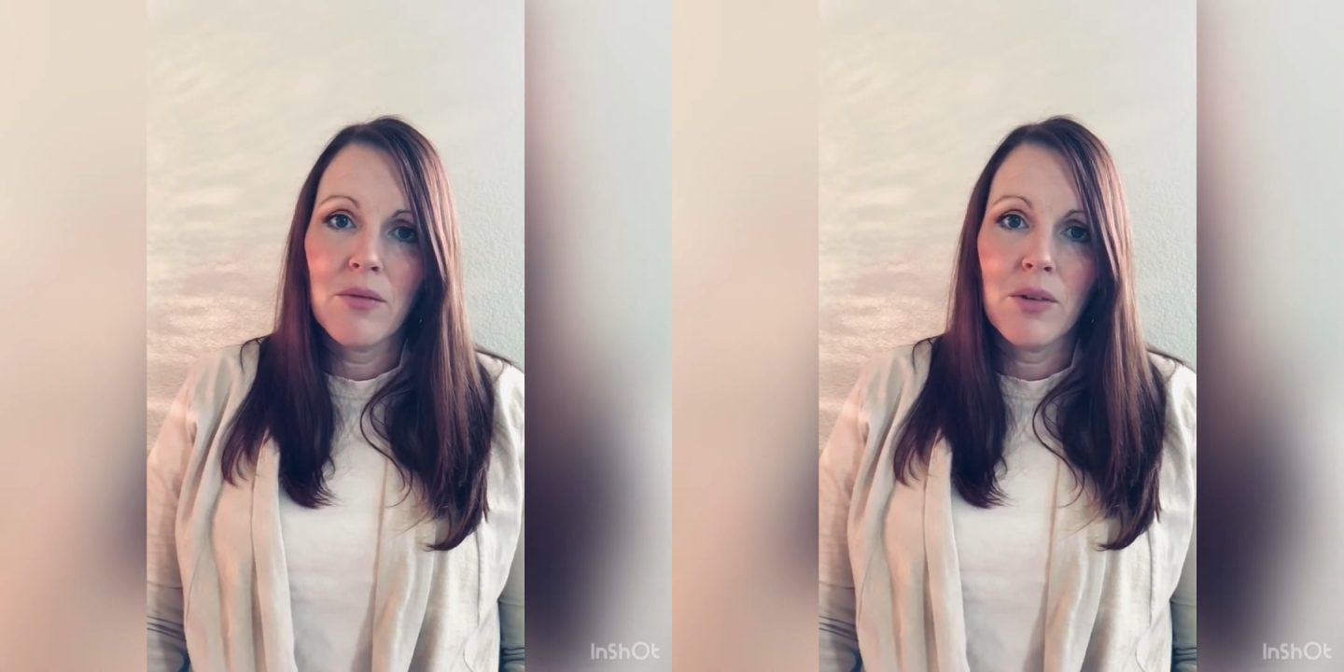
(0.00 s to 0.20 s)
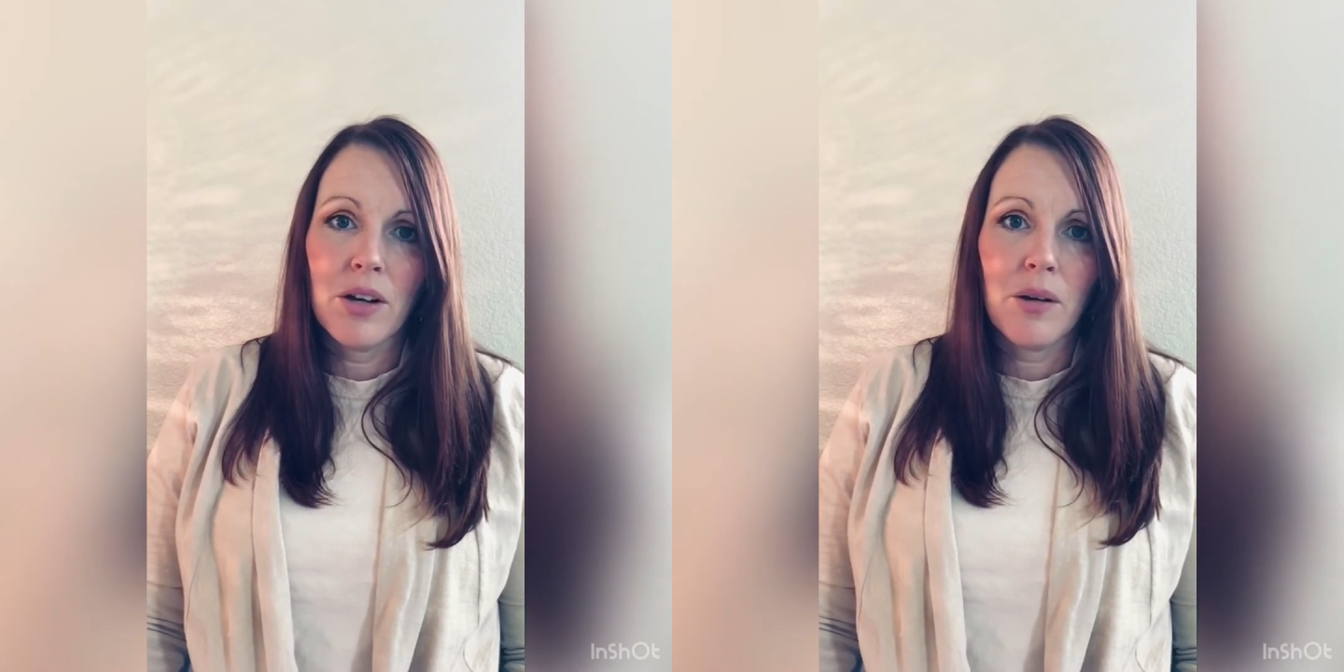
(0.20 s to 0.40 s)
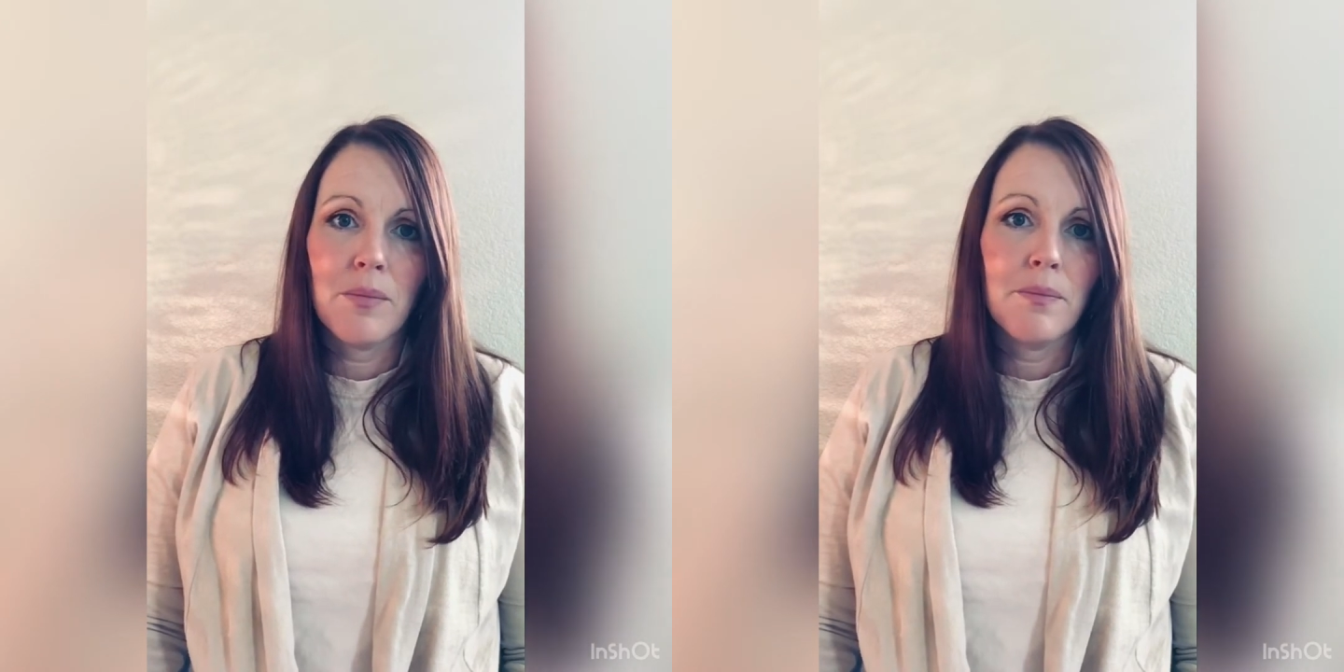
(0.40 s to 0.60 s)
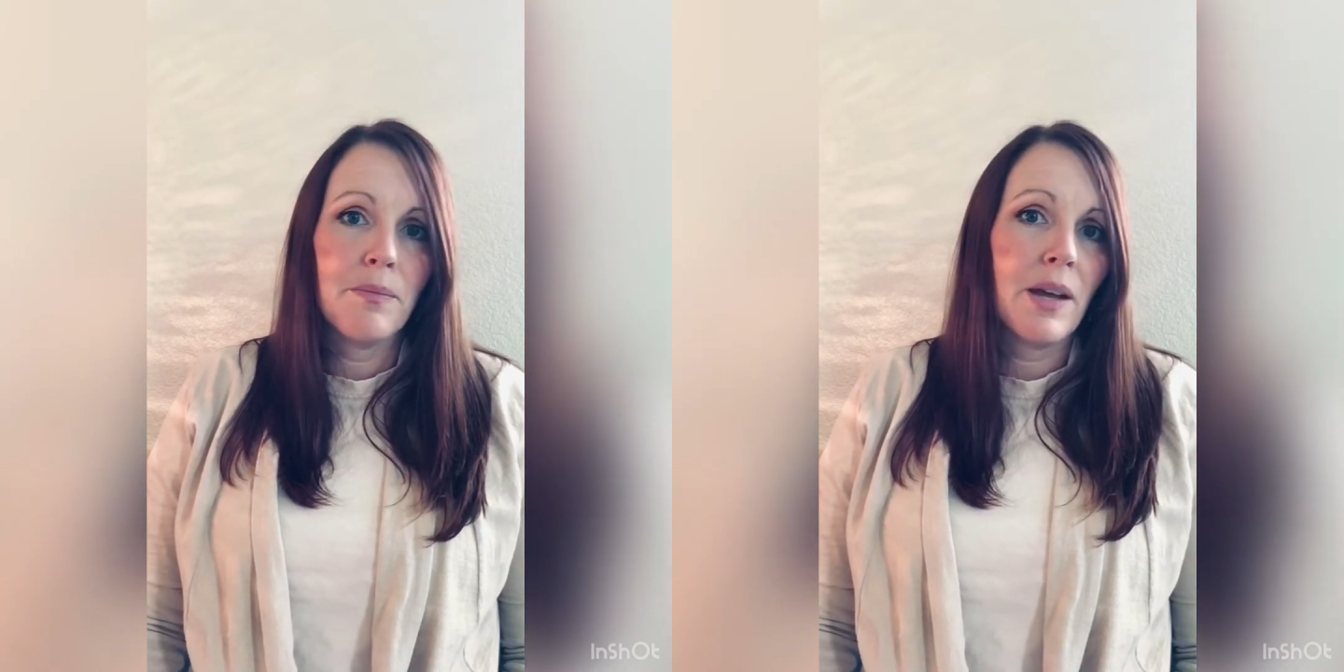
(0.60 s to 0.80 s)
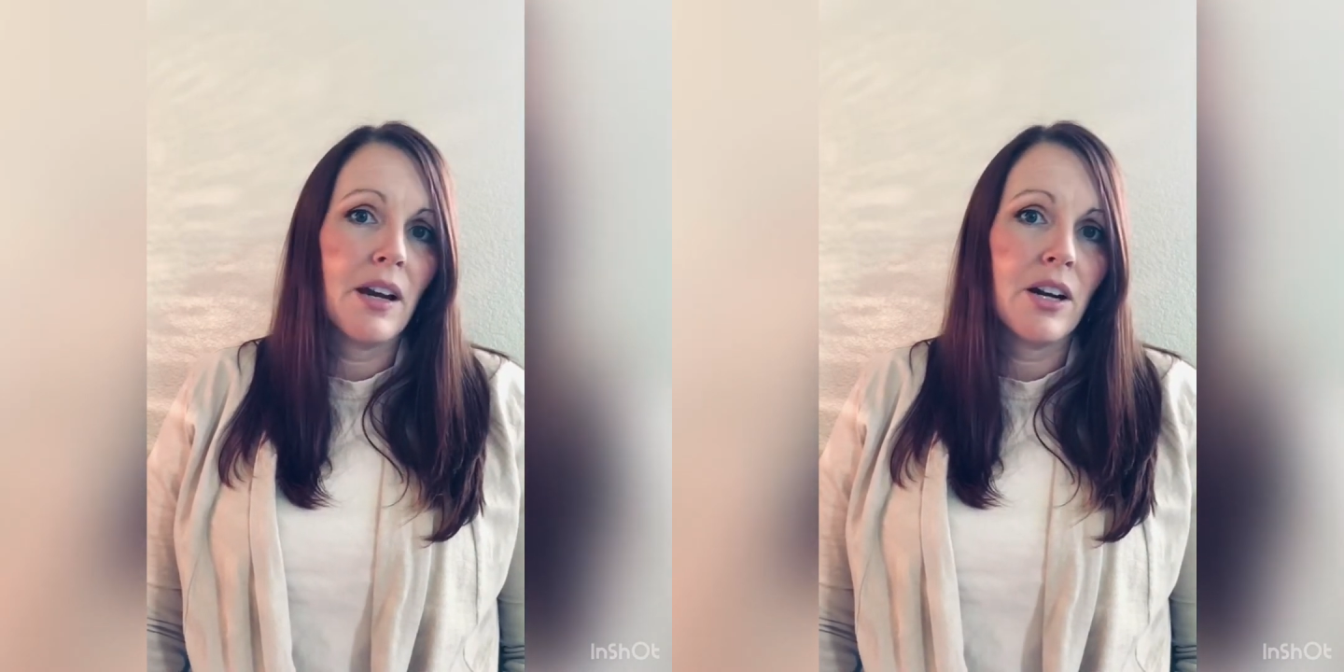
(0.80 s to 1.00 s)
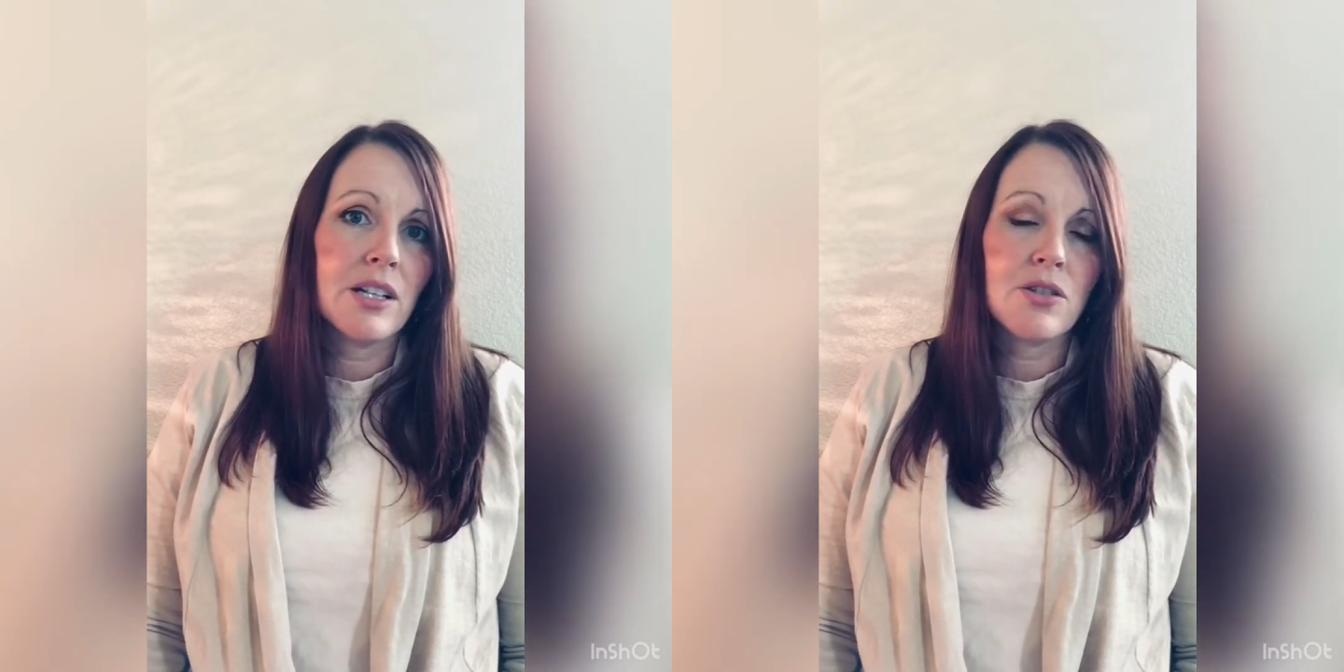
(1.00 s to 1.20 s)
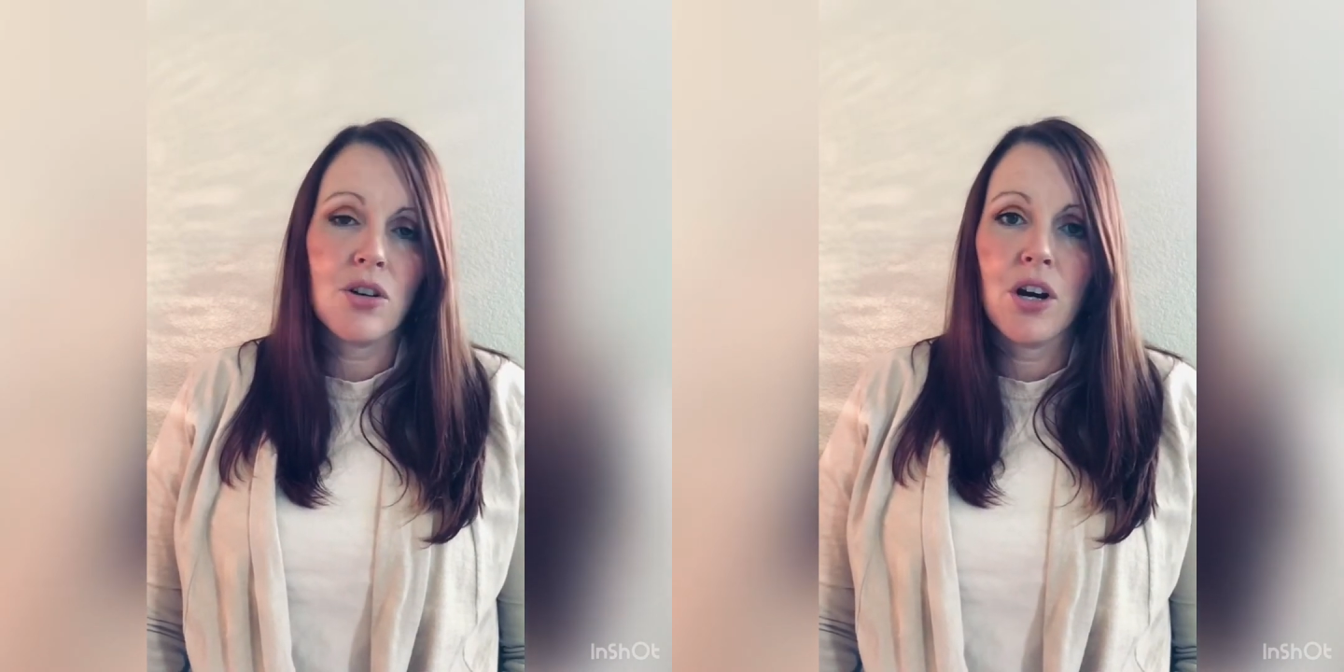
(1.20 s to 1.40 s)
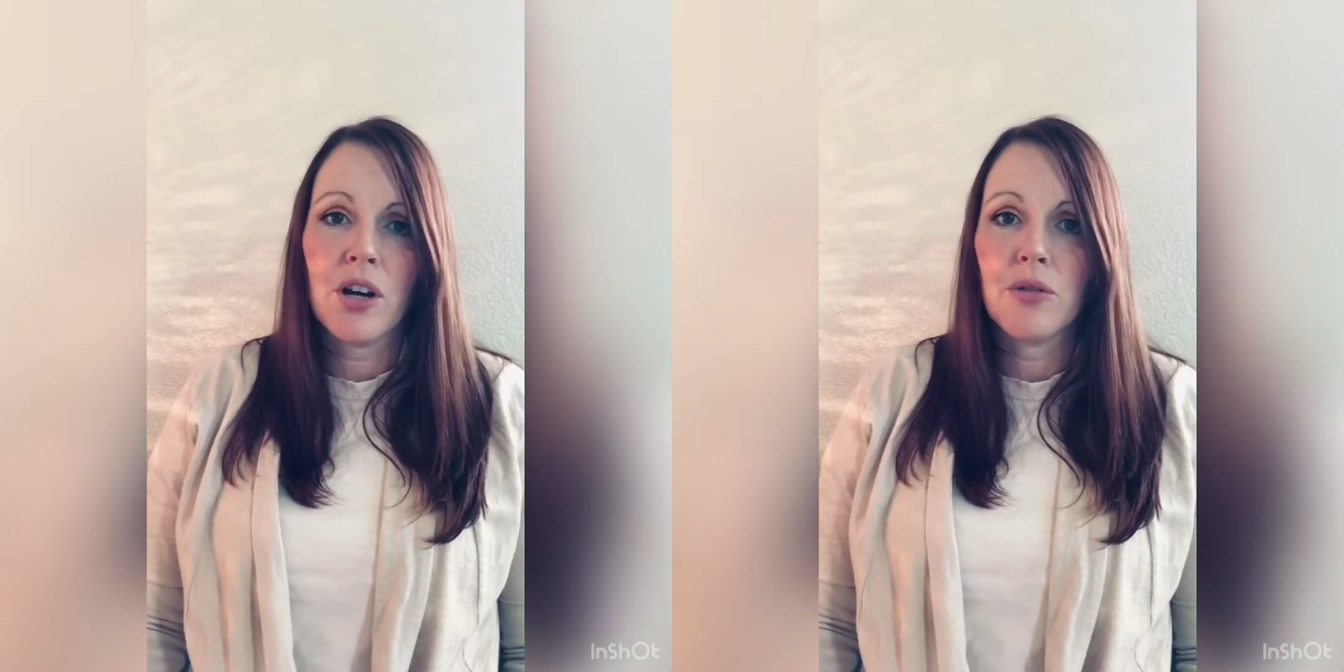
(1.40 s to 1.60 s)
When our parents
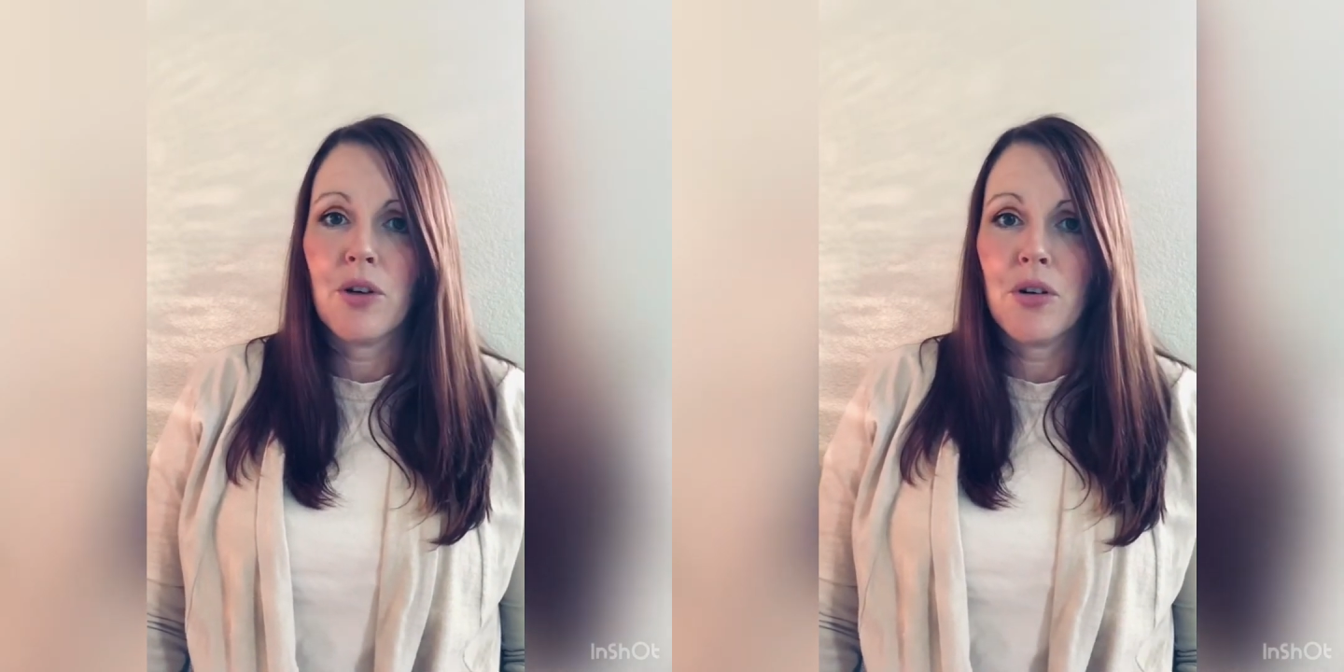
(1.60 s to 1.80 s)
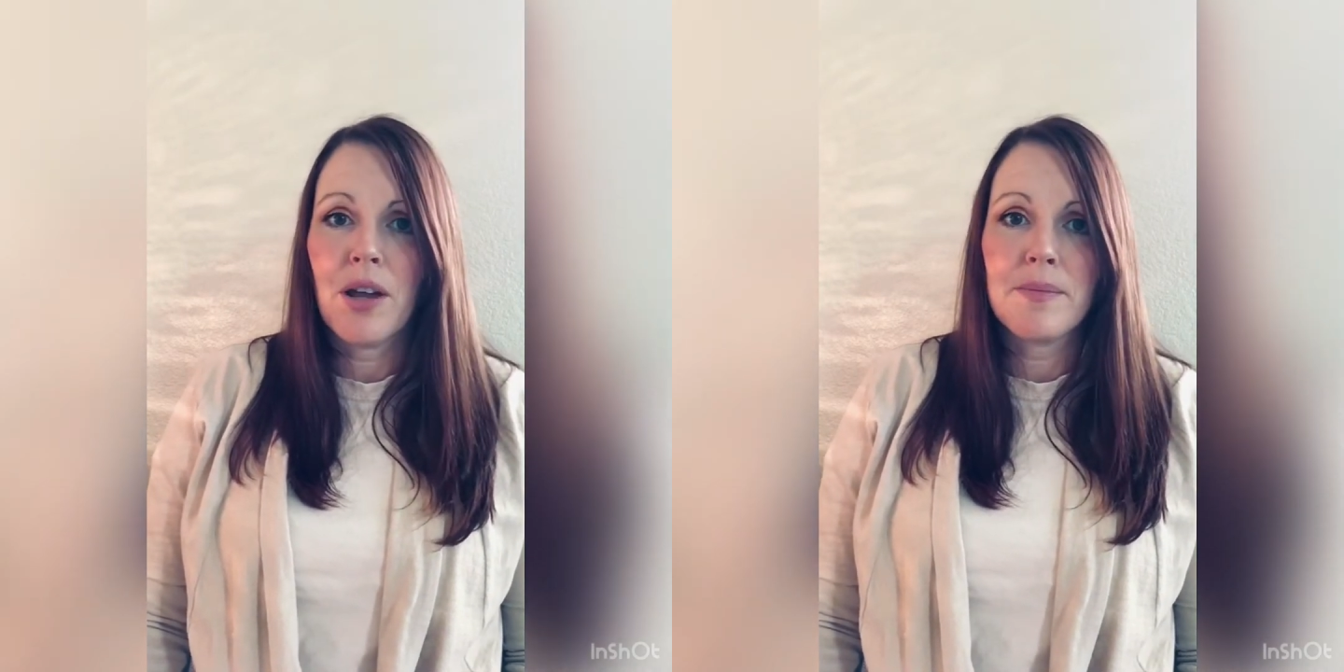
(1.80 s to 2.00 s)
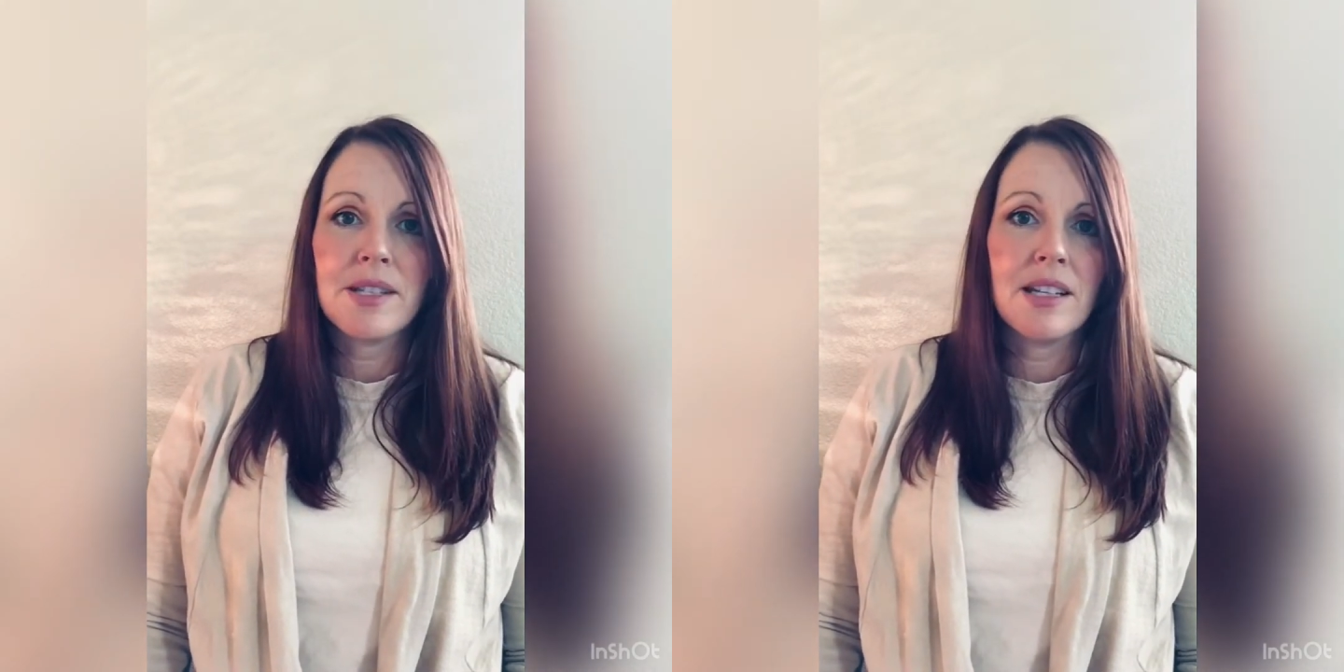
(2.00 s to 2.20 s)
or our grown-ups